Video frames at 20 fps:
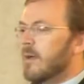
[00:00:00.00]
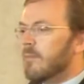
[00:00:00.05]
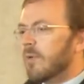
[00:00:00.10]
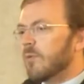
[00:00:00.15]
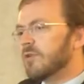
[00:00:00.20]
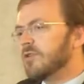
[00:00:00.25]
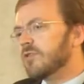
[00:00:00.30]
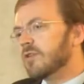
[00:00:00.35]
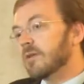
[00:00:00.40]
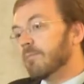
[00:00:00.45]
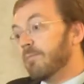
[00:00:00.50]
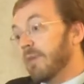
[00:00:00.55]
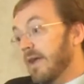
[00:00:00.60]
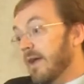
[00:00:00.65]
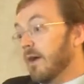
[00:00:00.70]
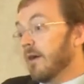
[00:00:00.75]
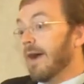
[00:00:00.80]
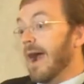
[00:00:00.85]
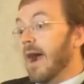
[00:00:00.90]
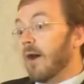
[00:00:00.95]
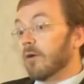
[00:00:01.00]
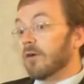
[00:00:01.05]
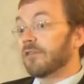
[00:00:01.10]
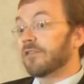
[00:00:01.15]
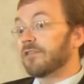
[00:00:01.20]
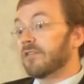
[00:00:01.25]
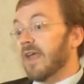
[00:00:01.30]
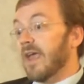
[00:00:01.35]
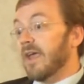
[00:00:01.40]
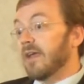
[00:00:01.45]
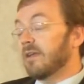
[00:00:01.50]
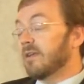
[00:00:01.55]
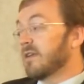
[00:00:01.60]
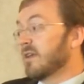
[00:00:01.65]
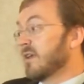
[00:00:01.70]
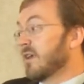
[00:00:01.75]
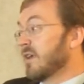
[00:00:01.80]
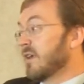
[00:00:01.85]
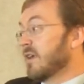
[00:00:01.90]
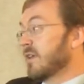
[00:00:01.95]
But when you compare our
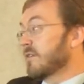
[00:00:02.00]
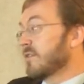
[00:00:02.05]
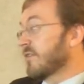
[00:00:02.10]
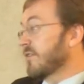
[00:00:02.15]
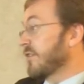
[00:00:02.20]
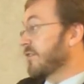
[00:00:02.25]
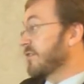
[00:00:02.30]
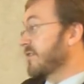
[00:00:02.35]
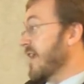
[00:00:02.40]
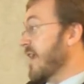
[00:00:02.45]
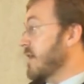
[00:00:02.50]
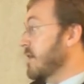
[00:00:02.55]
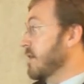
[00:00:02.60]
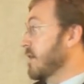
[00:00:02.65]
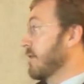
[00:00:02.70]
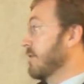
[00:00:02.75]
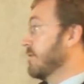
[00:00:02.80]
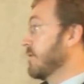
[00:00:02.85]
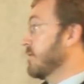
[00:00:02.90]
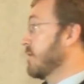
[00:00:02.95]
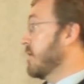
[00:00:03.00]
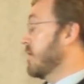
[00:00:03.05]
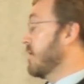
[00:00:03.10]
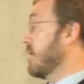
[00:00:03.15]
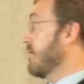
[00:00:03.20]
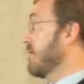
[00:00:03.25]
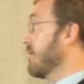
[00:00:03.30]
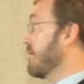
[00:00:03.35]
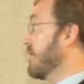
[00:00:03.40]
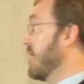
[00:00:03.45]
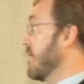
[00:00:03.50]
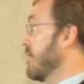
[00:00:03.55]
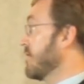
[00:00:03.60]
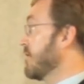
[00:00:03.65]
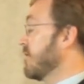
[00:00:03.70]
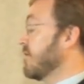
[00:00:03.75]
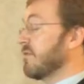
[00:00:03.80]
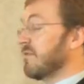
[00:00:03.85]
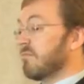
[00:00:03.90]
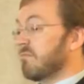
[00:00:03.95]
state to the state of
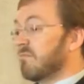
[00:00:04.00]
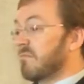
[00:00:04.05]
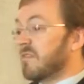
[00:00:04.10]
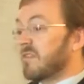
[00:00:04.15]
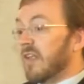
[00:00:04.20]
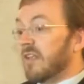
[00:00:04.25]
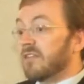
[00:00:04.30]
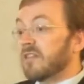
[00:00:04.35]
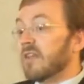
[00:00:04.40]
affairs in, say,